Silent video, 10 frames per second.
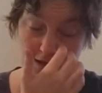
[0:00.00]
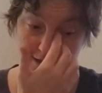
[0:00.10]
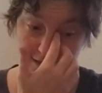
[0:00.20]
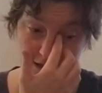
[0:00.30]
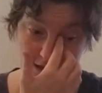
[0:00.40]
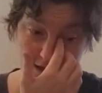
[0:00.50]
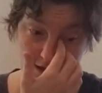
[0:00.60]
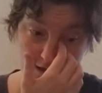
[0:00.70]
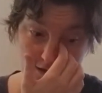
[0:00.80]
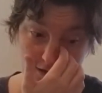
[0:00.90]
And
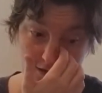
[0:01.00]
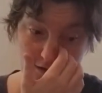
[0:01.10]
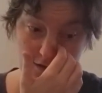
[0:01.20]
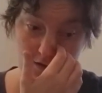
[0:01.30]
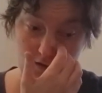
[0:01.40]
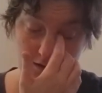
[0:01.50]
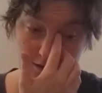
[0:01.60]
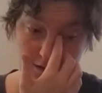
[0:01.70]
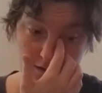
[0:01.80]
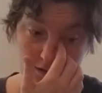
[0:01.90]
then
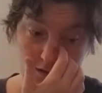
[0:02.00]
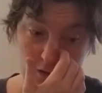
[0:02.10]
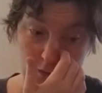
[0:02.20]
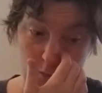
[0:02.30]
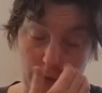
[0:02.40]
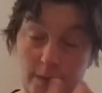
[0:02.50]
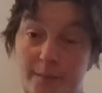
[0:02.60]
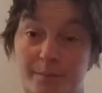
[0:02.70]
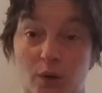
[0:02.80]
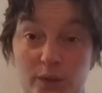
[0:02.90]
we
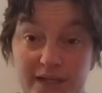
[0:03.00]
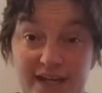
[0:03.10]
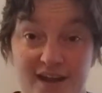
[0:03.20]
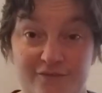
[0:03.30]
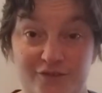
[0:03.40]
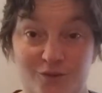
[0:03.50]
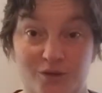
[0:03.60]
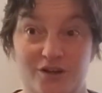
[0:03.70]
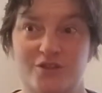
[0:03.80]
went bowling afterward,